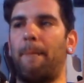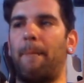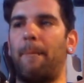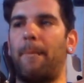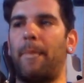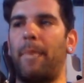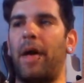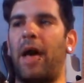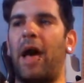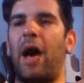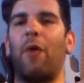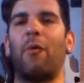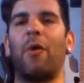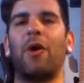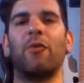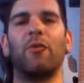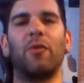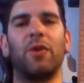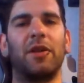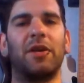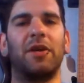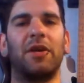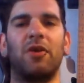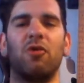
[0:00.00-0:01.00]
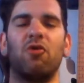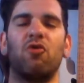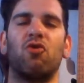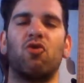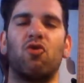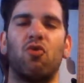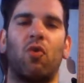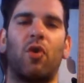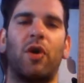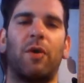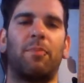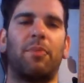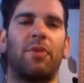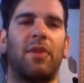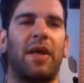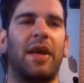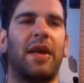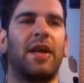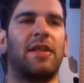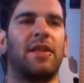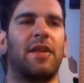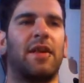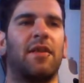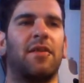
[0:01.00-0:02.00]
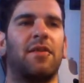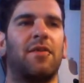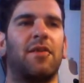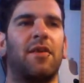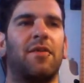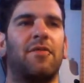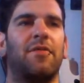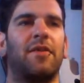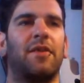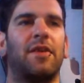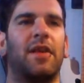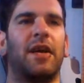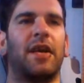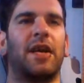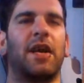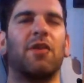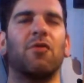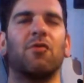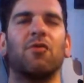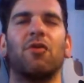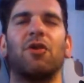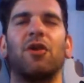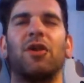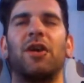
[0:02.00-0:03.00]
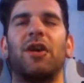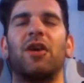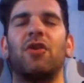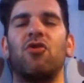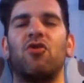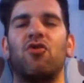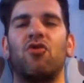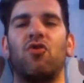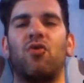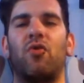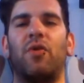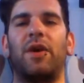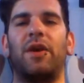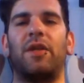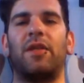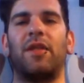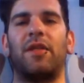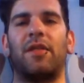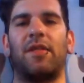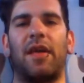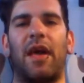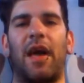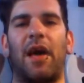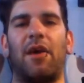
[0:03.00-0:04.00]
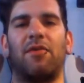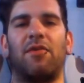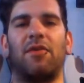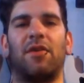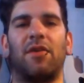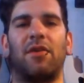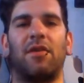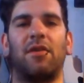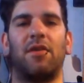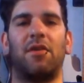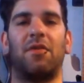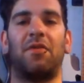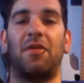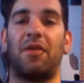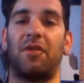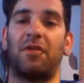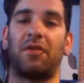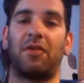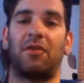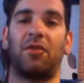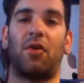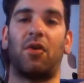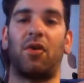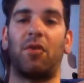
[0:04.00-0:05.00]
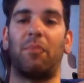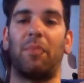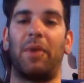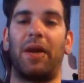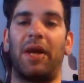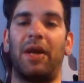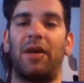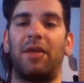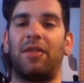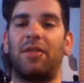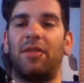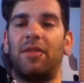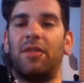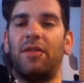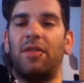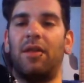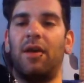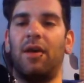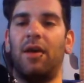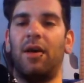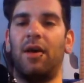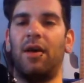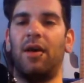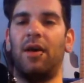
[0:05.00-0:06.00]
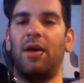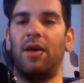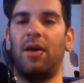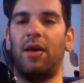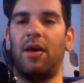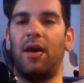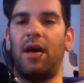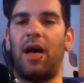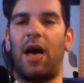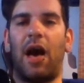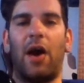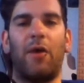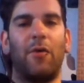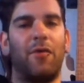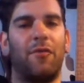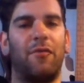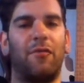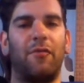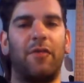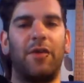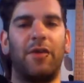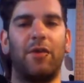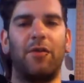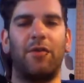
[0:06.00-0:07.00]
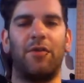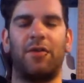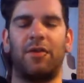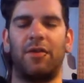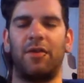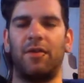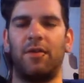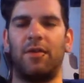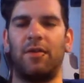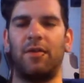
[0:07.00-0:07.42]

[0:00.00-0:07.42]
how I really enjoy playing this stuff, and like I really enjoy the sound that this guitar makes and how it feels. And